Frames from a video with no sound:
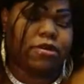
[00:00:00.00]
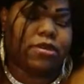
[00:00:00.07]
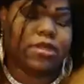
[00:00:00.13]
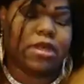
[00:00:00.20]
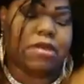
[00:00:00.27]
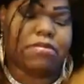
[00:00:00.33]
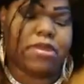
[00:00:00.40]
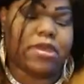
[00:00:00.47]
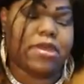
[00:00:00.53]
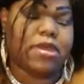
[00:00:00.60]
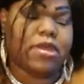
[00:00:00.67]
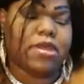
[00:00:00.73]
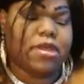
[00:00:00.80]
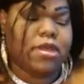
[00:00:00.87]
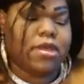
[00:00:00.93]
or something
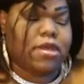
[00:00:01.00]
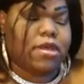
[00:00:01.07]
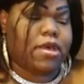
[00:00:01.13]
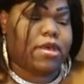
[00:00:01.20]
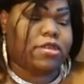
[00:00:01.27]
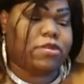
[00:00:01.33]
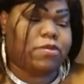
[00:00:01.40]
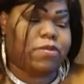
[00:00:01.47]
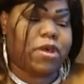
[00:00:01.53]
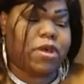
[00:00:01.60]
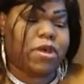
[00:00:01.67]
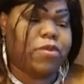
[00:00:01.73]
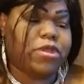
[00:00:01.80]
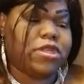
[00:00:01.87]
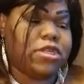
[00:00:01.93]
as
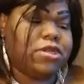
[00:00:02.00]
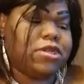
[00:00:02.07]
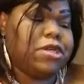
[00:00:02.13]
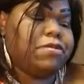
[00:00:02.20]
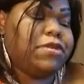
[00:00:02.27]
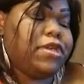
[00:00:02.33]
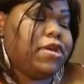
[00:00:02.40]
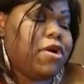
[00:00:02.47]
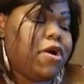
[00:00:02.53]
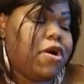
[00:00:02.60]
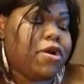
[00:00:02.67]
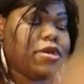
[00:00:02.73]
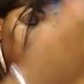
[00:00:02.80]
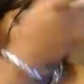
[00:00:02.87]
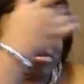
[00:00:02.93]
well with the gypsy
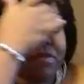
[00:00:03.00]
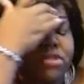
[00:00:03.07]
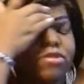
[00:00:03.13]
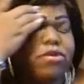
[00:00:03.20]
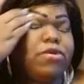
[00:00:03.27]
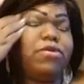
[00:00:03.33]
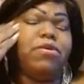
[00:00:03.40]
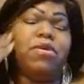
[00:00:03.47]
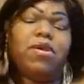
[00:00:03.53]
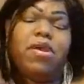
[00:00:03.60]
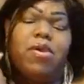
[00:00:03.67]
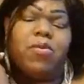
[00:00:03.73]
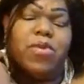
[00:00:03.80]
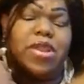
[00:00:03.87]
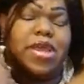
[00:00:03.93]
card coming through
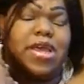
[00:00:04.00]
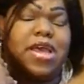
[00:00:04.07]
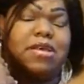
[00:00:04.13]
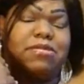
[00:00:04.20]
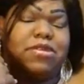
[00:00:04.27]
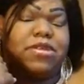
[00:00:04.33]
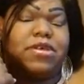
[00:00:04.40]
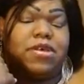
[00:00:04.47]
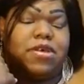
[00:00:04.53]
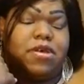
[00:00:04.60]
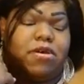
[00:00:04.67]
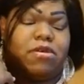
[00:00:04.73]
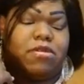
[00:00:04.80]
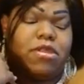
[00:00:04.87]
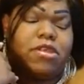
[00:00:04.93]
when it comes to
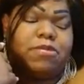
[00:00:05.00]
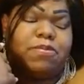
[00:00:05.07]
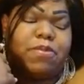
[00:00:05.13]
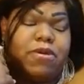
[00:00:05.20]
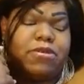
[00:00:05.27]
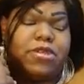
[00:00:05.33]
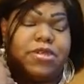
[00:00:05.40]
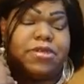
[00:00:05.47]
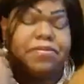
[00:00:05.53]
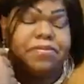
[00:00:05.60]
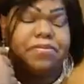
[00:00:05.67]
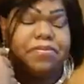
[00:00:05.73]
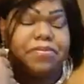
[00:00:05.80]
this person.